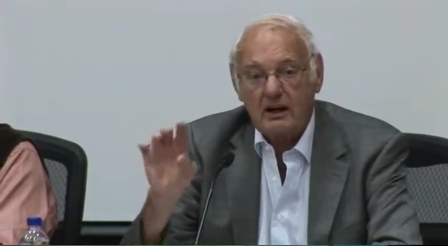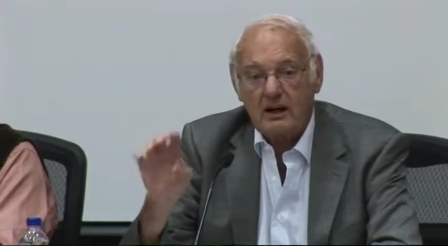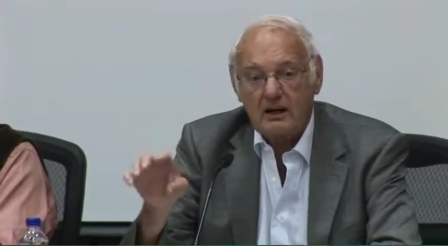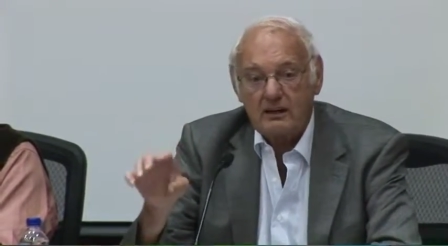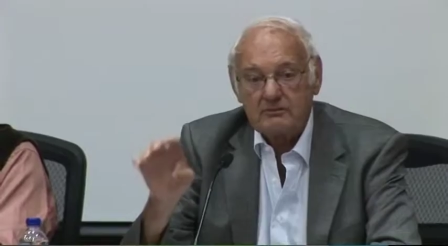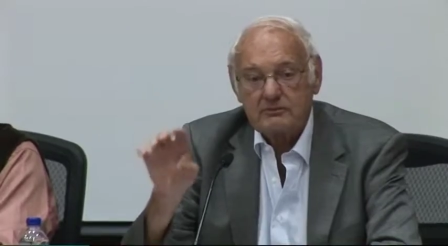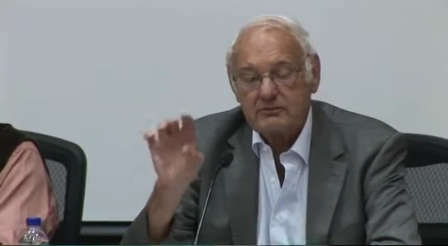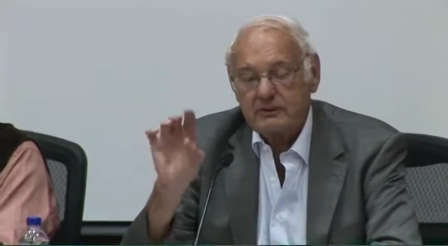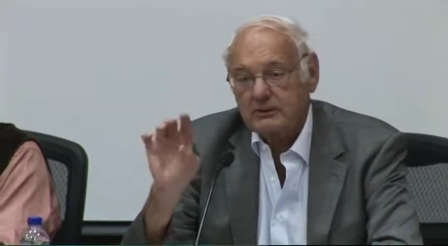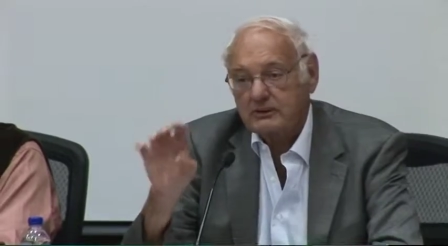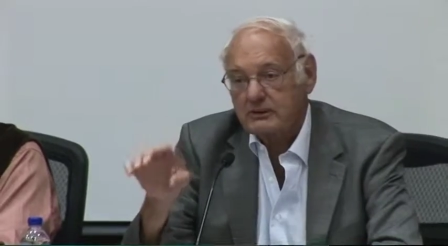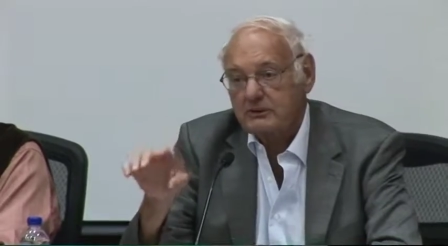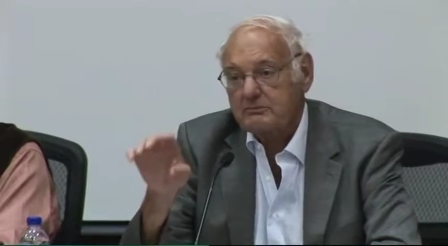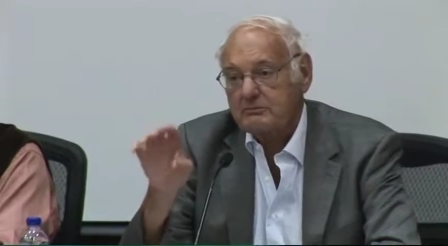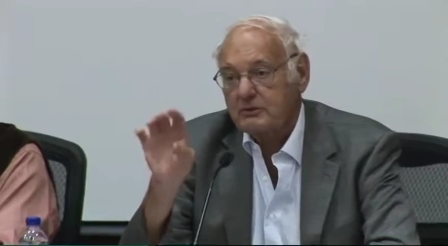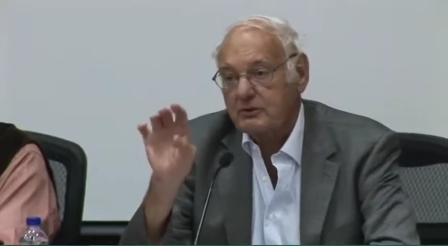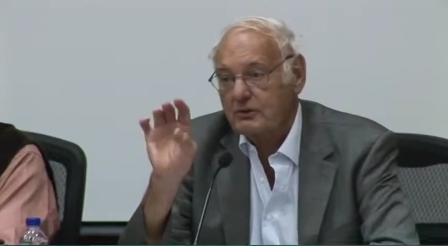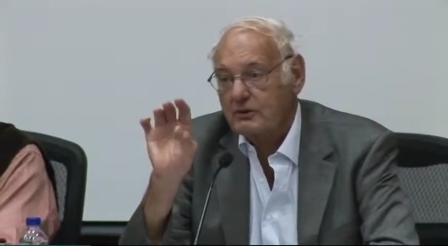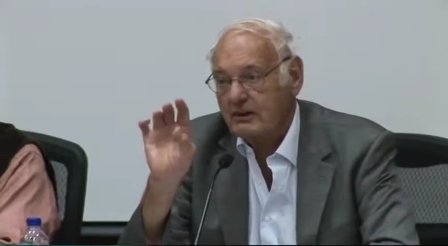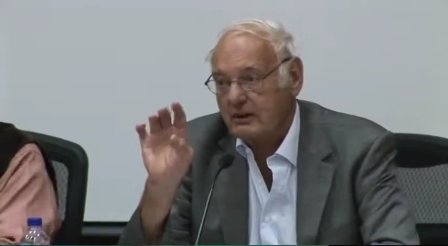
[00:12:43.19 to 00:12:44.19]
are very
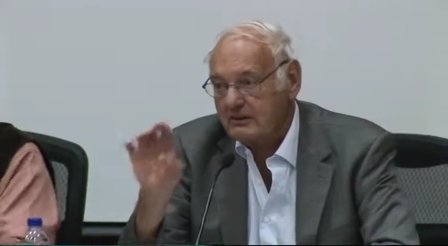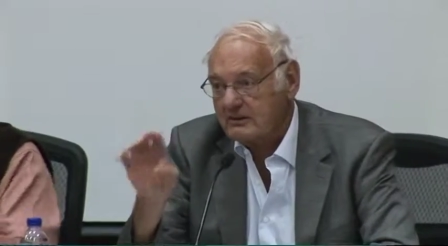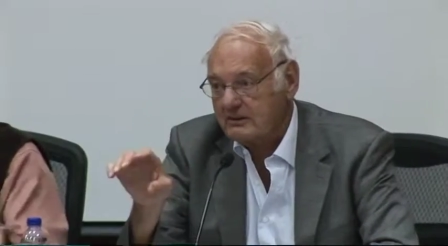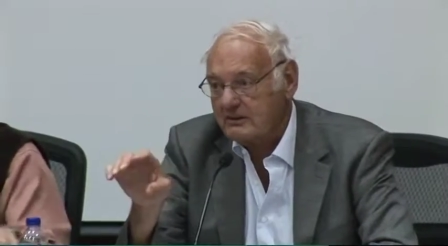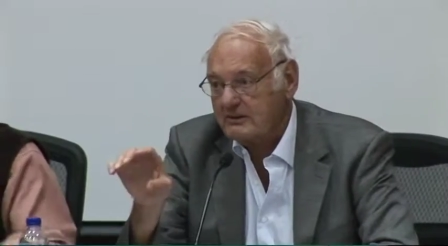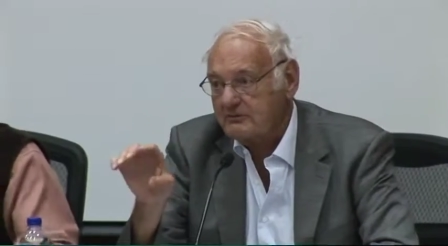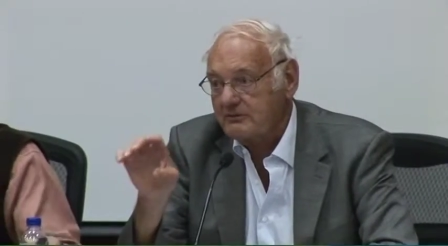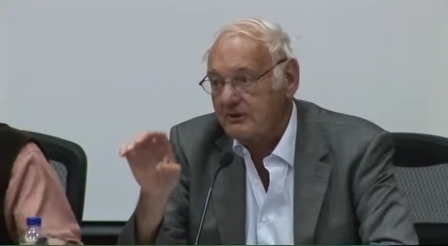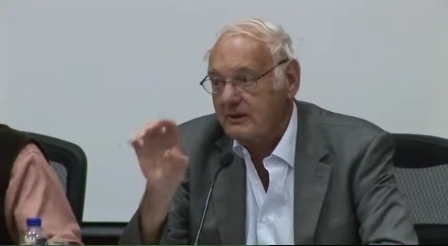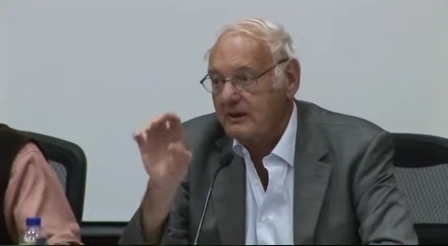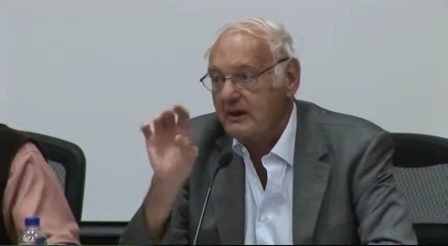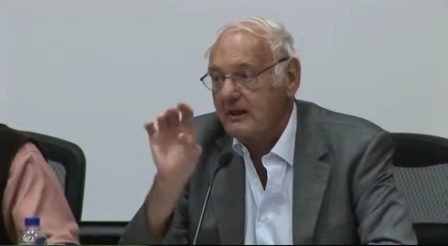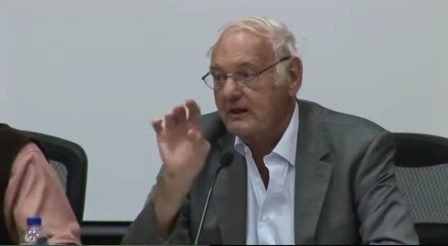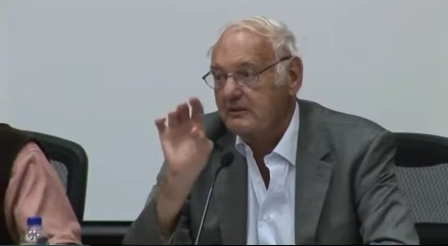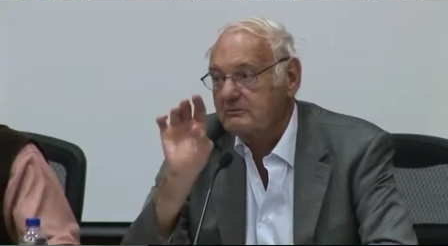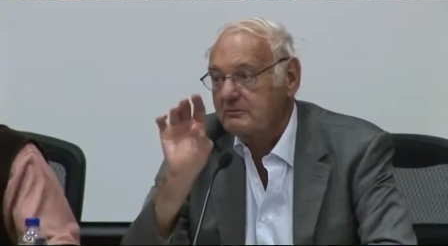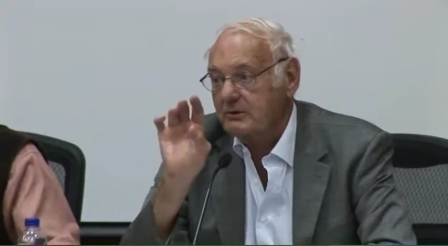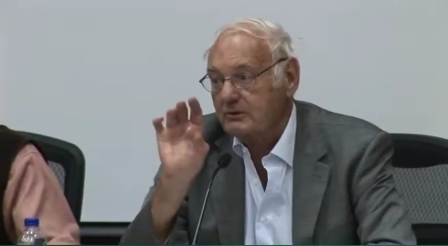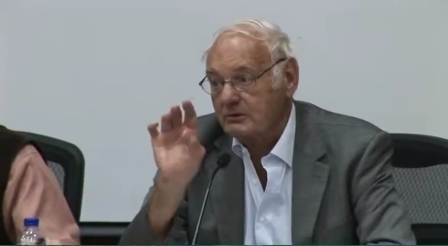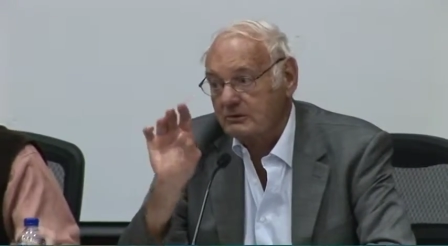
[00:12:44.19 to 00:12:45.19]
productive
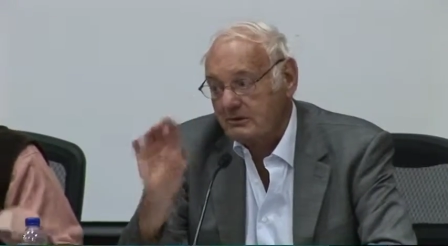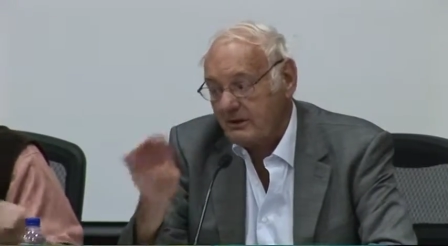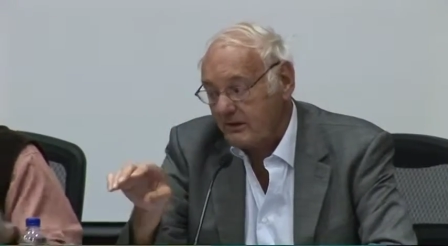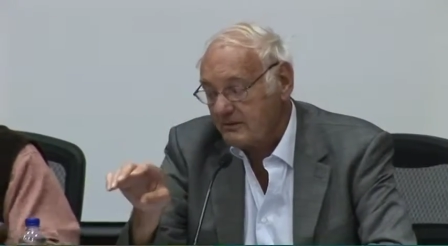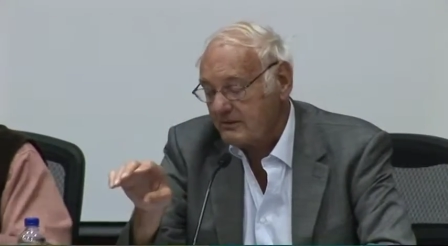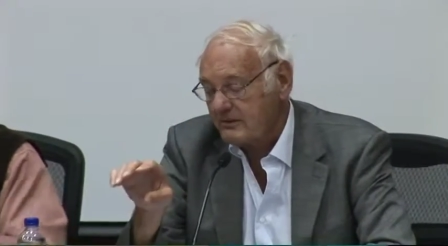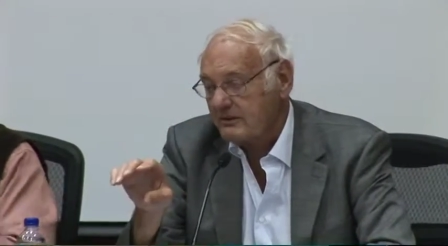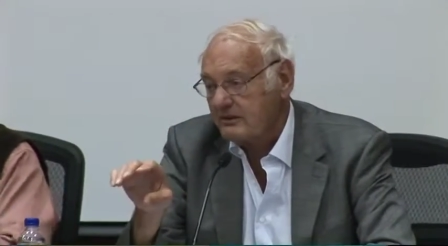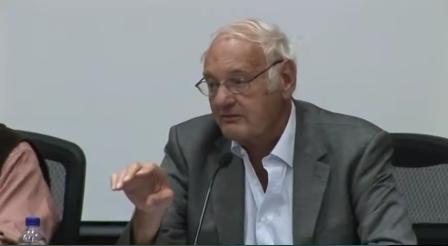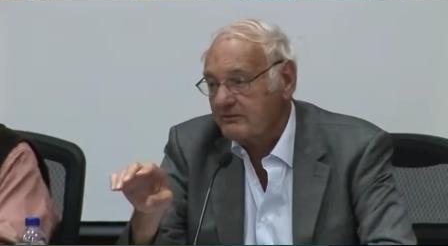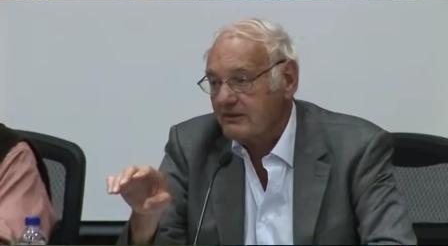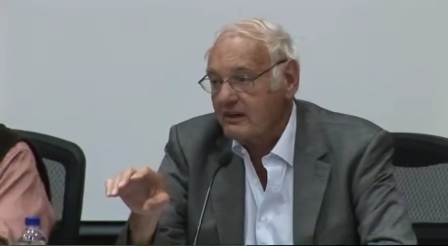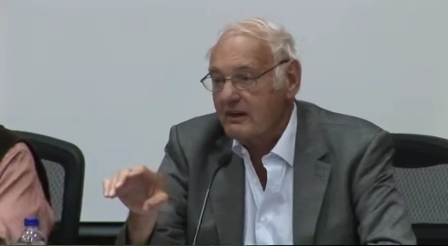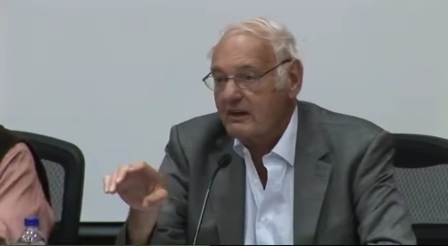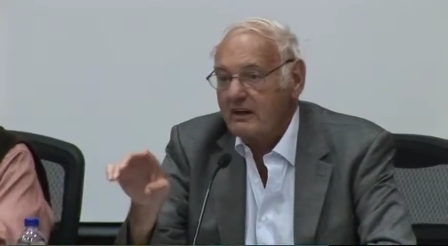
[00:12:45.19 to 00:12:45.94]
and progressive